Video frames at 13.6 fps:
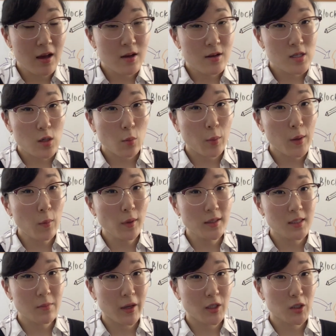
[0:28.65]
So, we want to
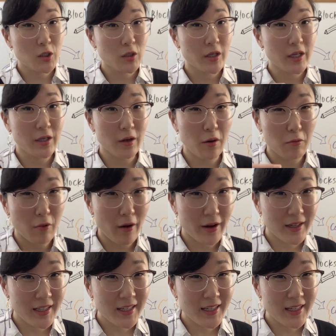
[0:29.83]
make sure in our writing